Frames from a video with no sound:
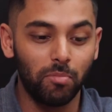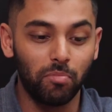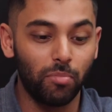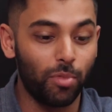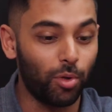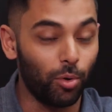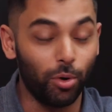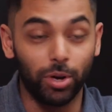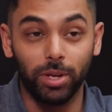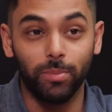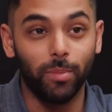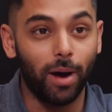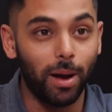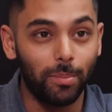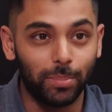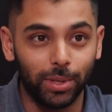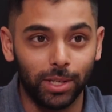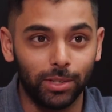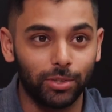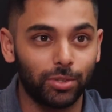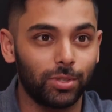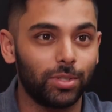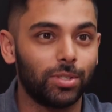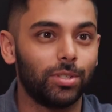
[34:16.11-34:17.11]
Thought you might
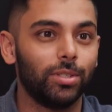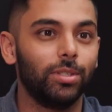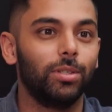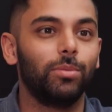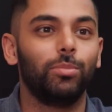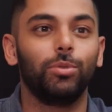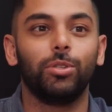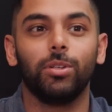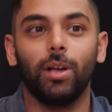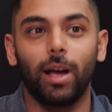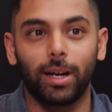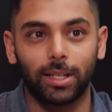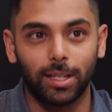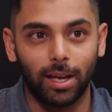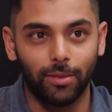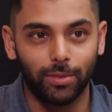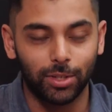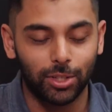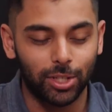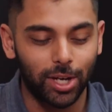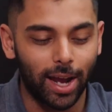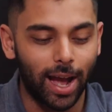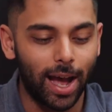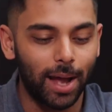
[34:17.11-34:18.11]
be interested. We'd like to have
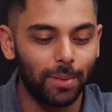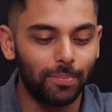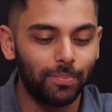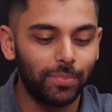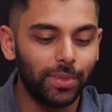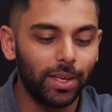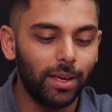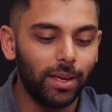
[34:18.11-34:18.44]
a chat.